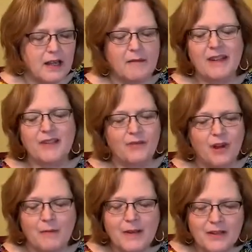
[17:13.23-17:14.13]
Um, I don't
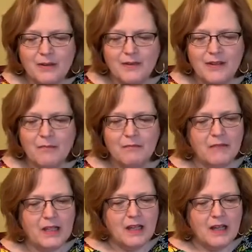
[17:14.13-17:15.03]
always use
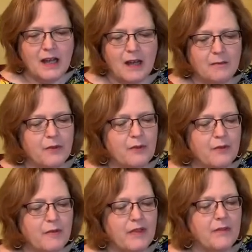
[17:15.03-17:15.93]
them. Um,
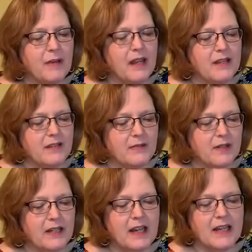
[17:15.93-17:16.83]
Gutermann thread is
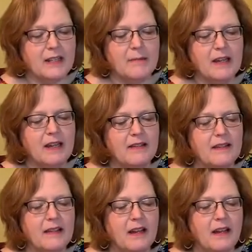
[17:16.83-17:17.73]
really nice because
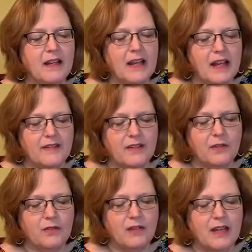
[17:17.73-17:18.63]
uh, it has
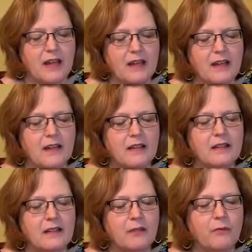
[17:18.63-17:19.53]
usually a, a
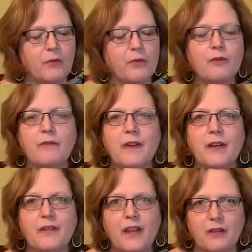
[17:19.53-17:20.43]
groove
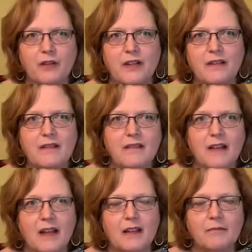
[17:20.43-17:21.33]
here that you can
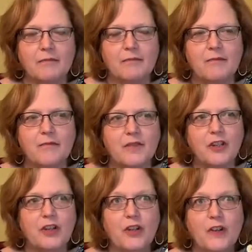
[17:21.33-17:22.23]
uh,
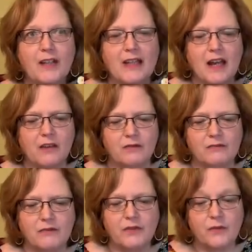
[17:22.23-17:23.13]
secure it down,
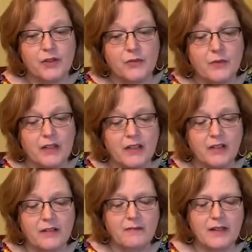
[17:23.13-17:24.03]
which is really
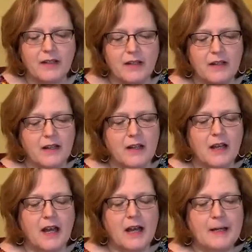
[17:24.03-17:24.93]
good.
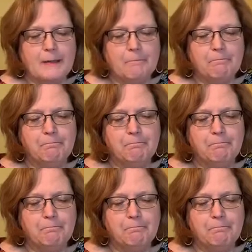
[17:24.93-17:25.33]
Um,